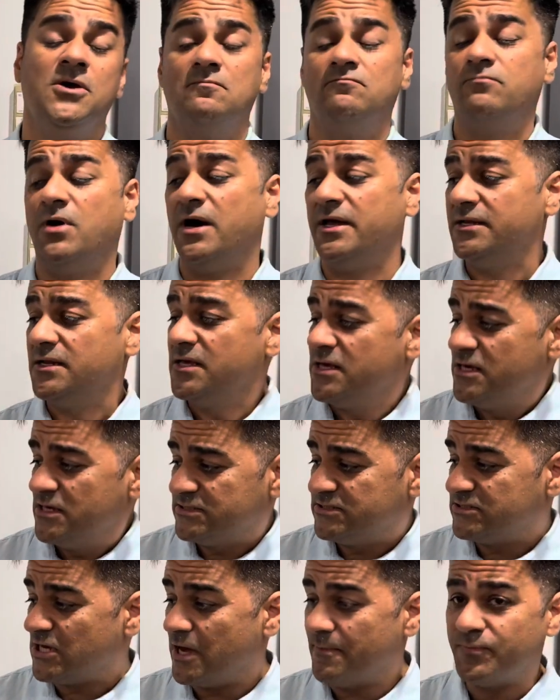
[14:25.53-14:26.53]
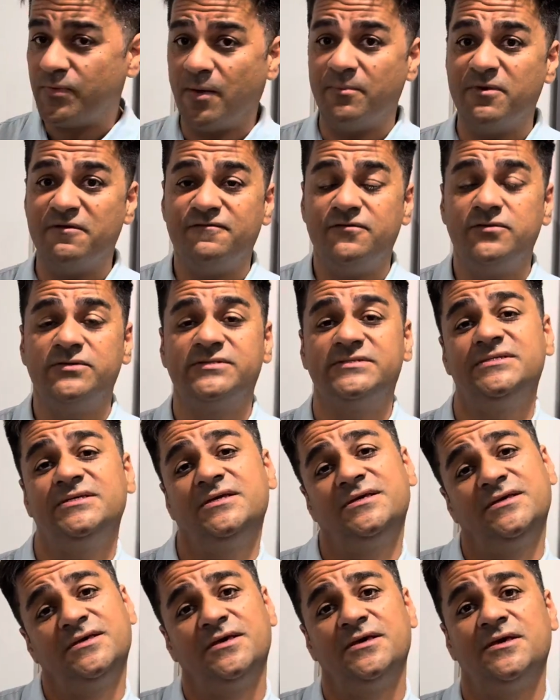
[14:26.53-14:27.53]
But sometimes if you
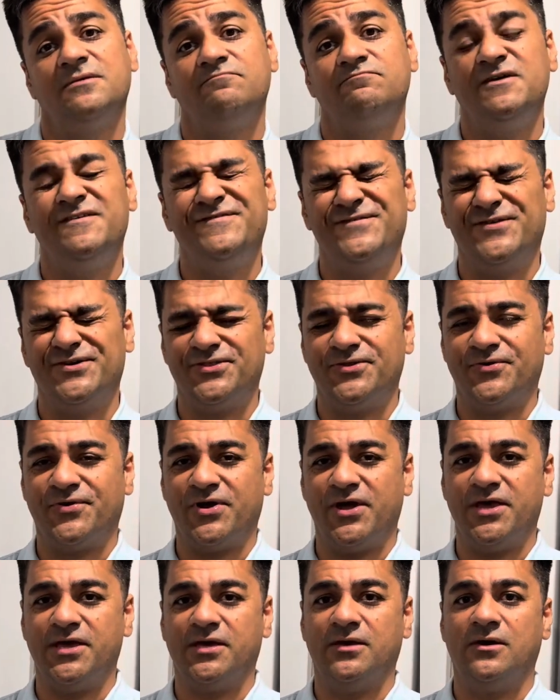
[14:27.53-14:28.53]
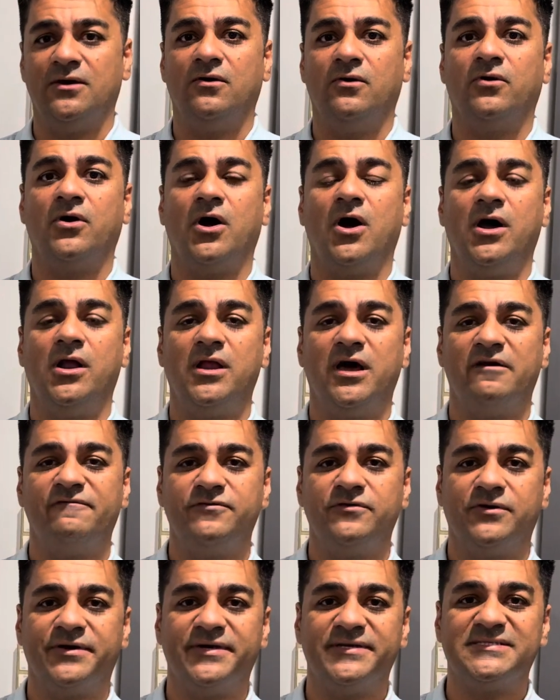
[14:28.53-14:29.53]
see before the drying or all of
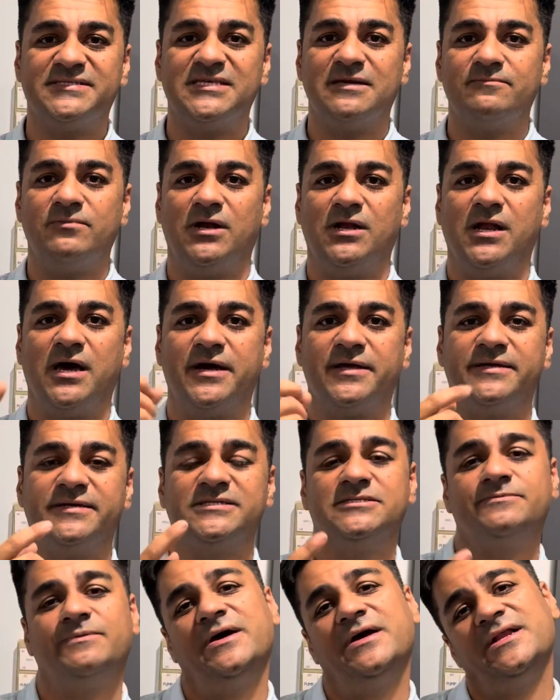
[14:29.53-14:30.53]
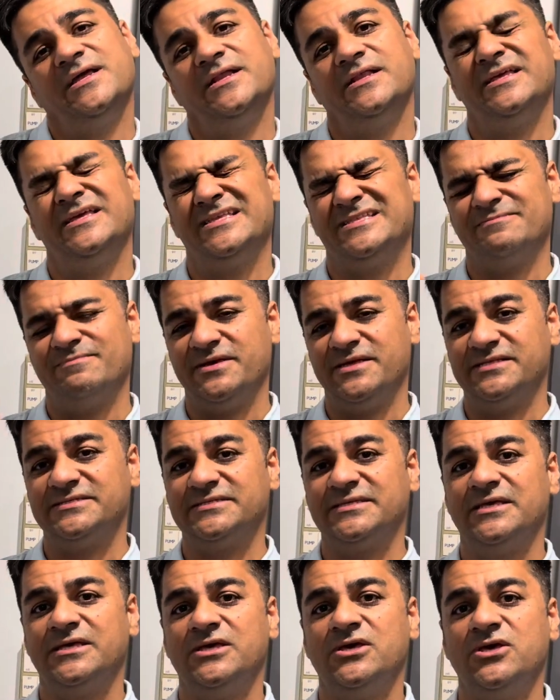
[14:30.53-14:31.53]
your stigma like a spider, it means
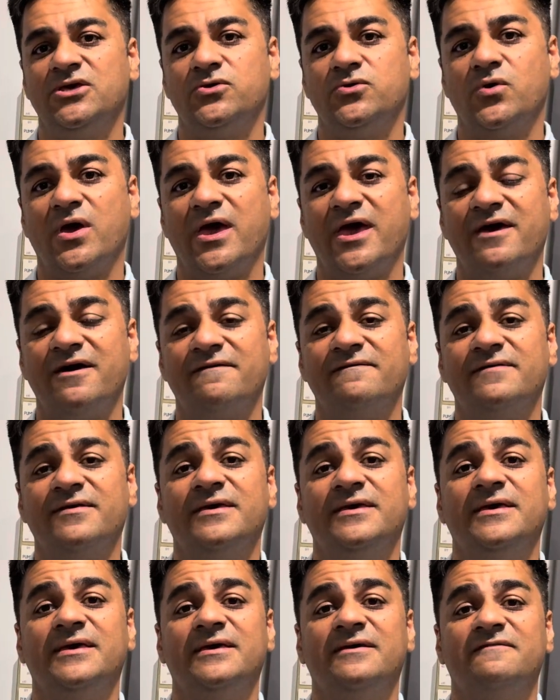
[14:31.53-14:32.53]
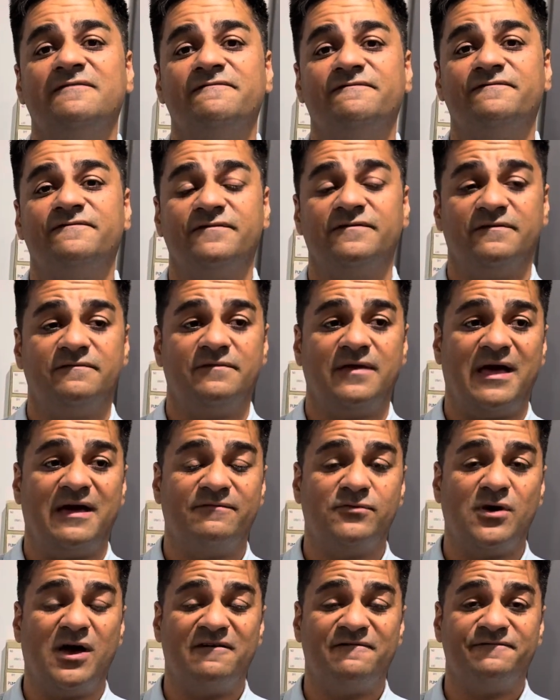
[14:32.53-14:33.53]
you have,
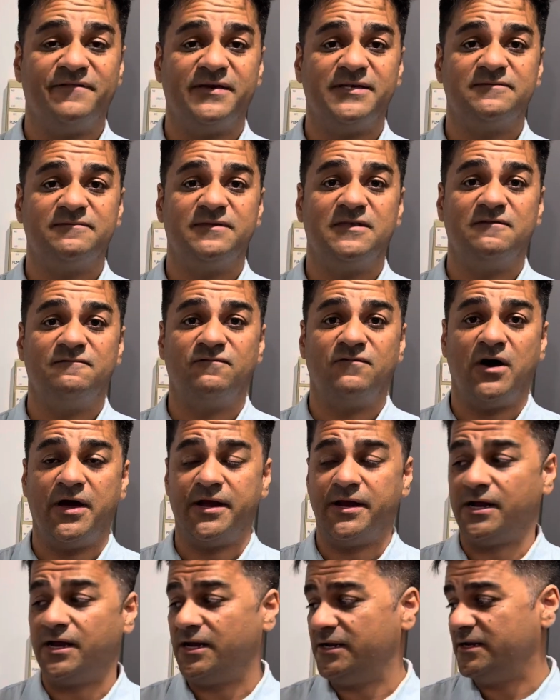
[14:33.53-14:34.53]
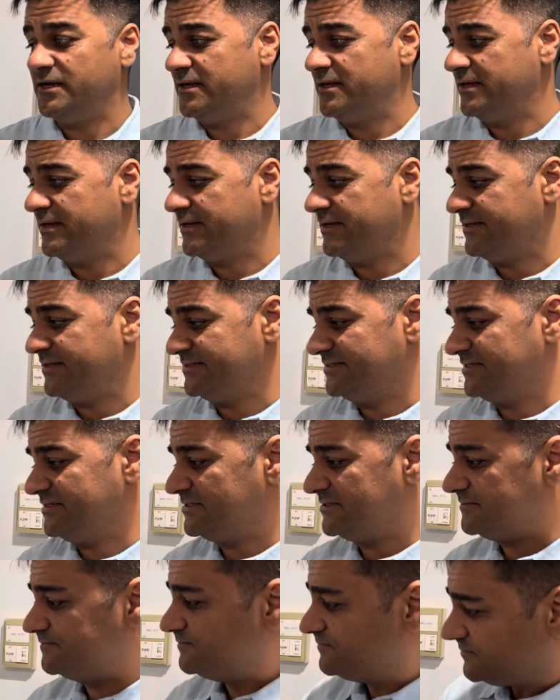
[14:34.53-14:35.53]
have you are faced with a viral disease.